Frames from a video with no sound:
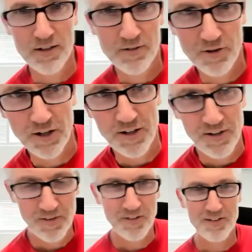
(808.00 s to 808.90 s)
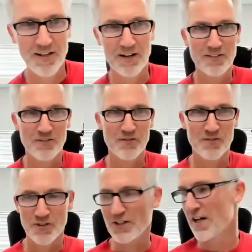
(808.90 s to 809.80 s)
I'll, I'll good. do the shortened version. Okay.
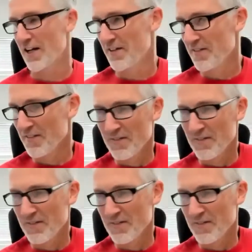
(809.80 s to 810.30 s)
We're good.